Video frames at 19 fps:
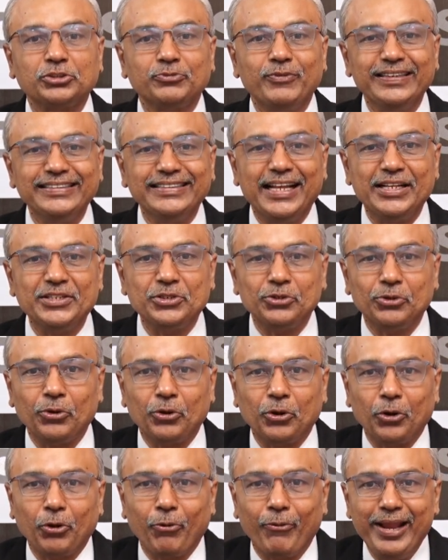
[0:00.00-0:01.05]

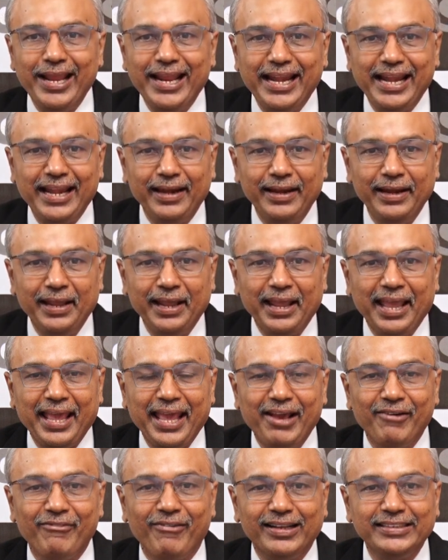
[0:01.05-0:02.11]
Swissenzu, queen
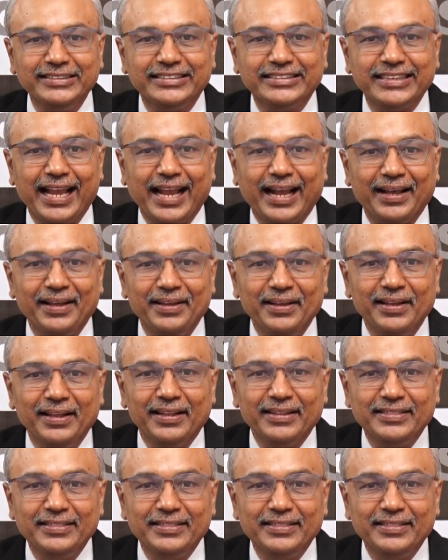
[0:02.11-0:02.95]
a1 check.